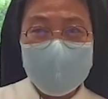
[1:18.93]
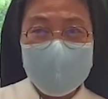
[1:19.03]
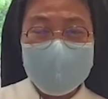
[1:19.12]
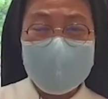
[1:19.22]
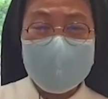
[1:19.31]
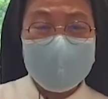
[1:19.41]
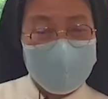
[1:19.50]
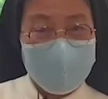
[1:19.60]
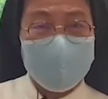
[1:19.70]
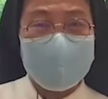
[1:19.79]
the,
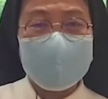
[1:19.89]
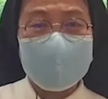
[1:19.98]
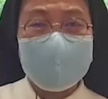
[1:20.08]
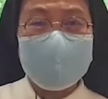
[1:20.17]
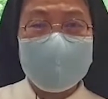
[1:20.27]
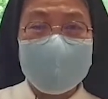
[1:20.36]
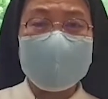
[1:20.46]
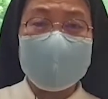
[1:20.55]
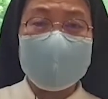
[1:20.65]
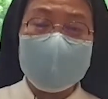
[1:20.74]
the gift
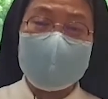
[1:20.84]
or